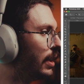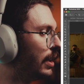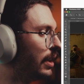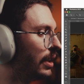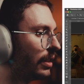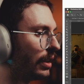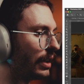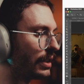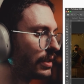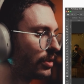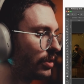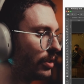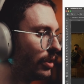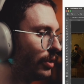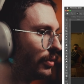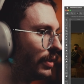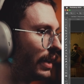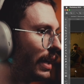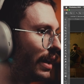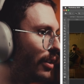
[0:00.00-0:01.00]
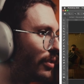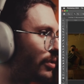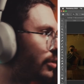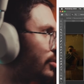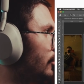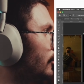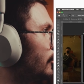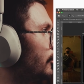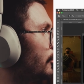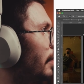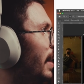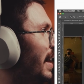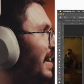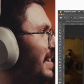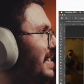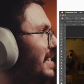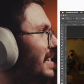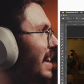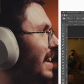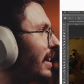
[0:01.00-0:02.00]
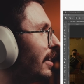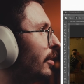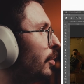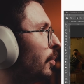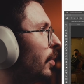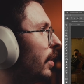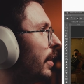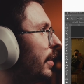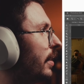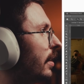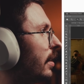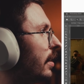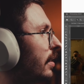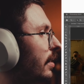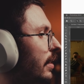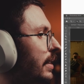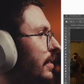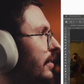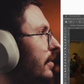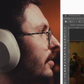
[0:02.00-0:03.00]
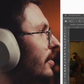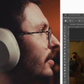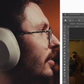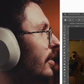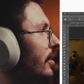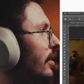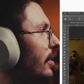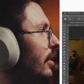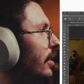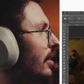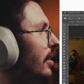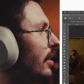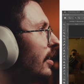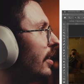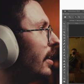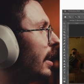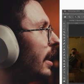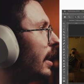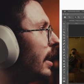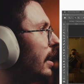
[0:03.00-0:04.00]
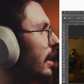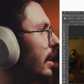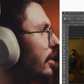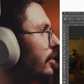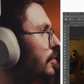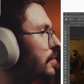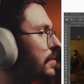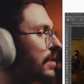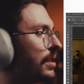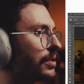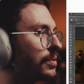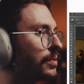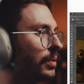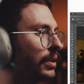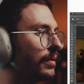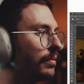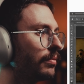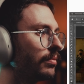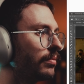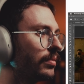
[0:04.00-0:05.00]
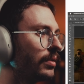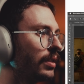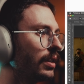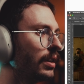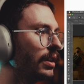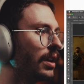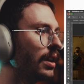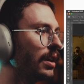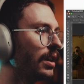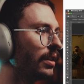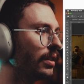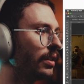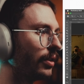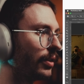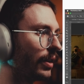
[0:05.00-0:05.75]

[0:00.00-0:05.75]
Let's go now to my second one. Let's see. I'll use this one. Okay.